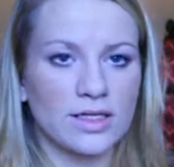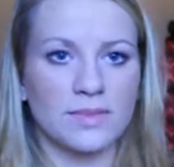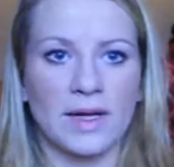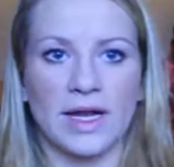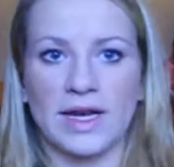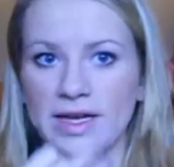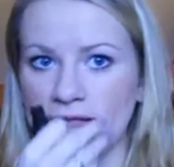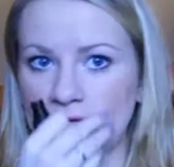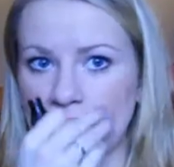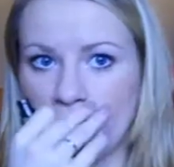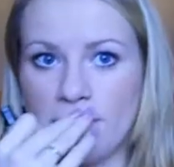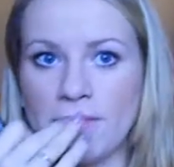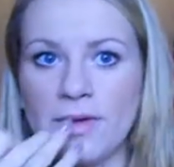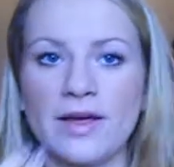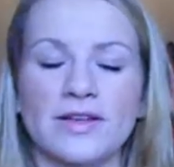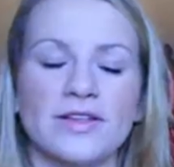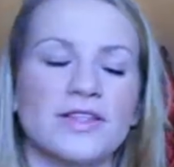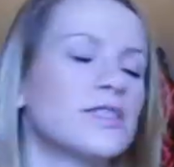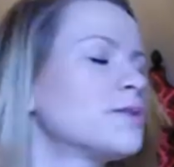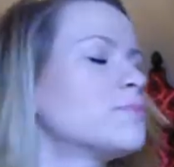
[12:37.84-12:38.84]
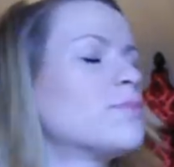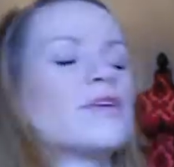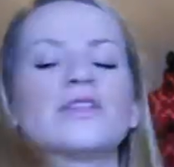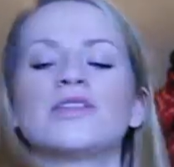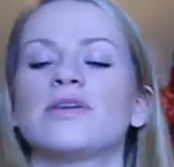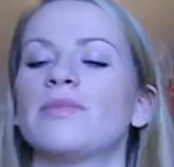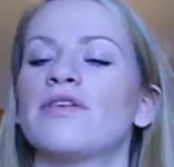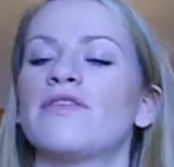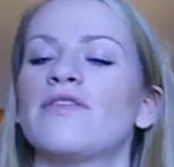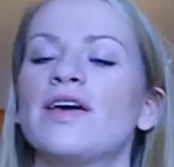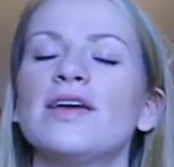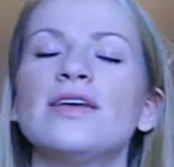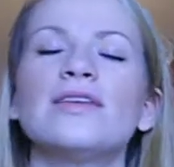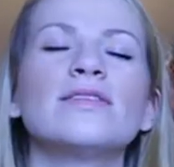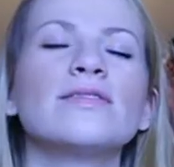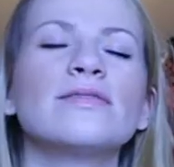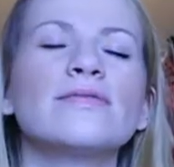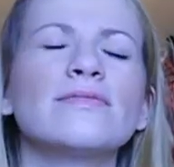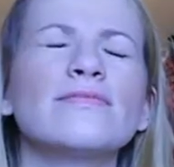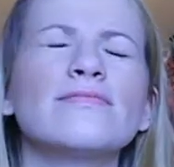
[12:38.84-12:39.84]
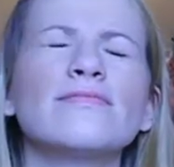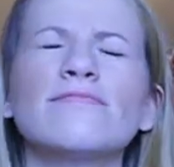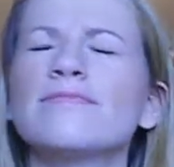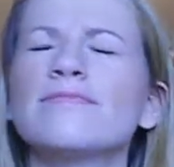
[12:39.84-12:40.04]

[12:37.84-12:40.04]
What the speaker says: I can't smell anything, but I'll just spritz it on my face.